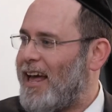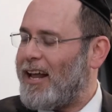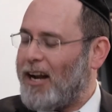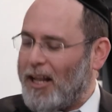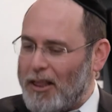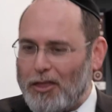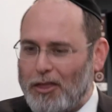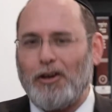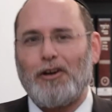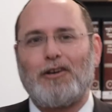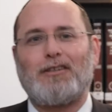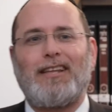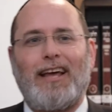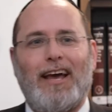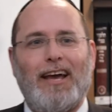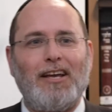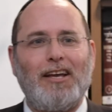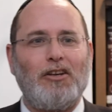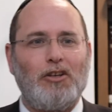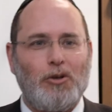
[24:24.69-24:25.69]
and on
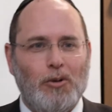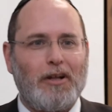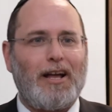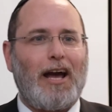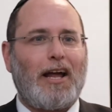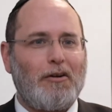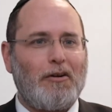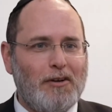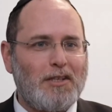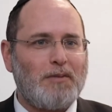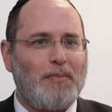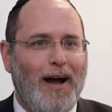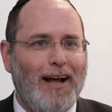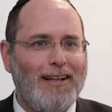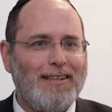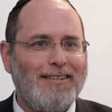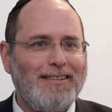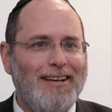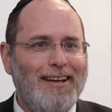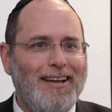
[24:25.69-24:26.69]
Thursday you will get a
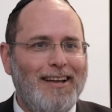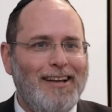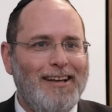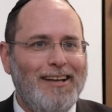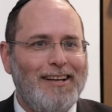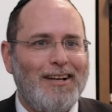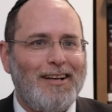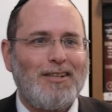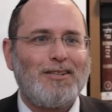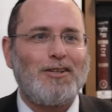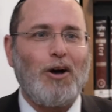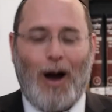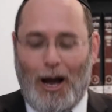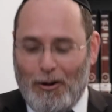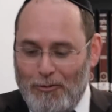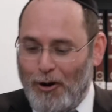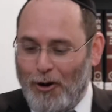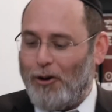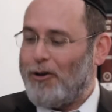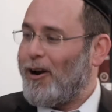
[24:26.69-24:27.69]
response. So I
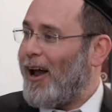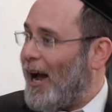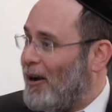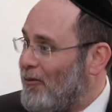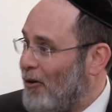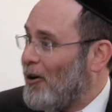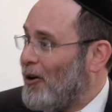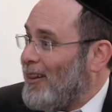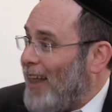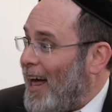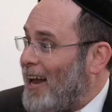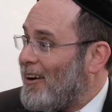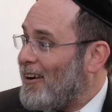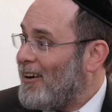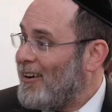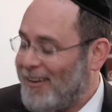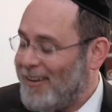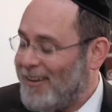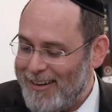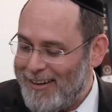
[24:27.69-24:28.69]
wrote a letter.